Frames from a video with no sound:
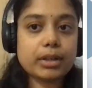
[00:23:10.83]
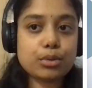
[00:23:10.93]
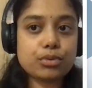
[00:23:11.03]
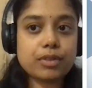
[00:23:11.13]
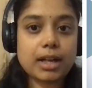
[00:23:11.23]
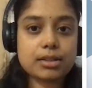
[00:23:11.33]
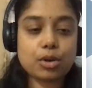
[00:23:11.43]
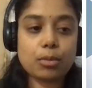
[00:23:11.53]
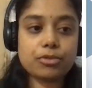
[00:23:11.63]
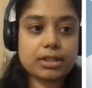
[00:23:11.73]
going too fast,
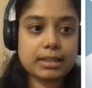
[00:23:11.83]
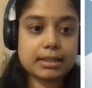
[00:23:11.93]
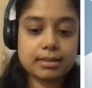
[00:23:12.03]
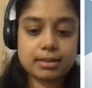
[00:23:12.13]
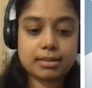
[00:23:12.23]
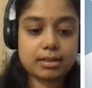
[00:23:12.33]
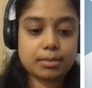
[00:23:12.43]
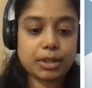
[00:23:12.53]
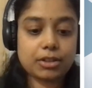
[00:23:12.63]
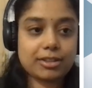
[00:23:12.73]
obviously this
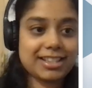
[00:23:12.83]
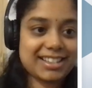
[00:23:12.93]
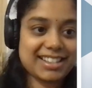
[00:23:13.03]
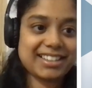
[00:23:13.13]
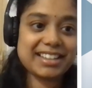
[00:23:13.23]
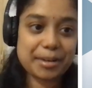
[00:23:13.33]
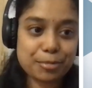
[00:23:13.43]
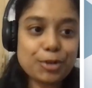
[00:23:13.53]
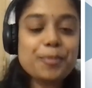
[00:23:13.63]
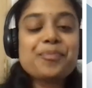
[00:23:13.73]
is because it's a
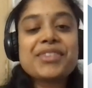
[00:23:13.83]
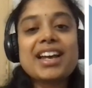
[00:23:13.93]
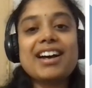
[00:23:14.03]
demo.